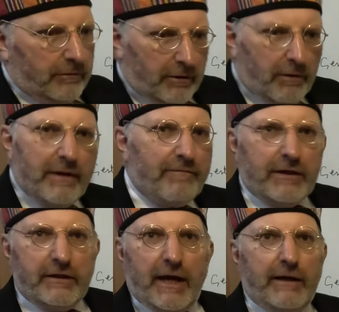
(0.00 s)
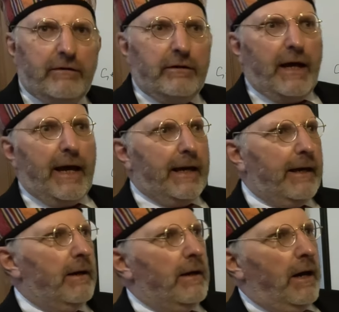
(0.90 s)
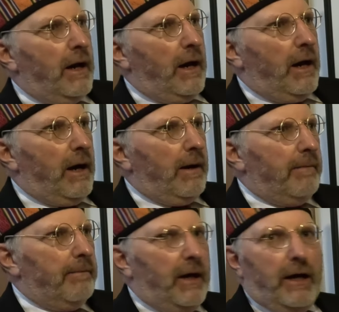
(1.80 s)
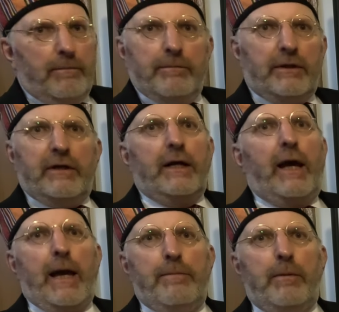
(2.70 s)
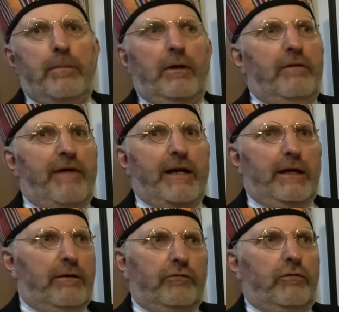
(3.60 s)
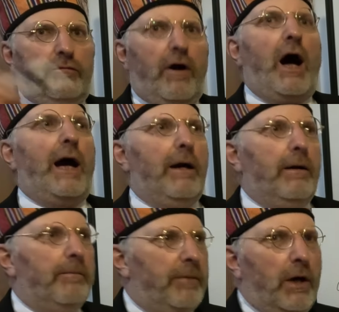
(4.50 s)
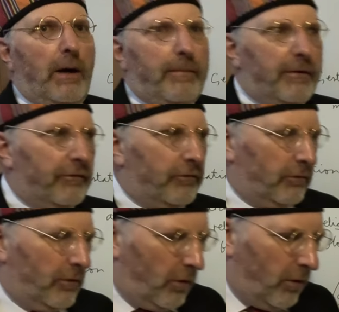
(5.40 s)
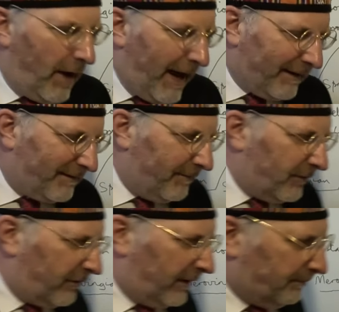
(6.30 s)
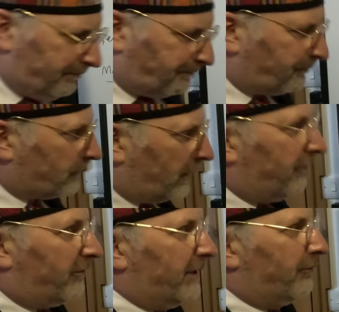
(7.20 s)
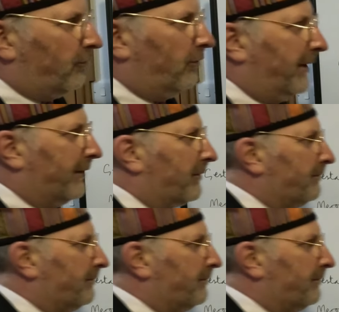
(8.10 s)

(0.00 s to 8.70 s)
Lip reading: living day to day, but incapable of any sort of higher purpose or activity, as he saw it.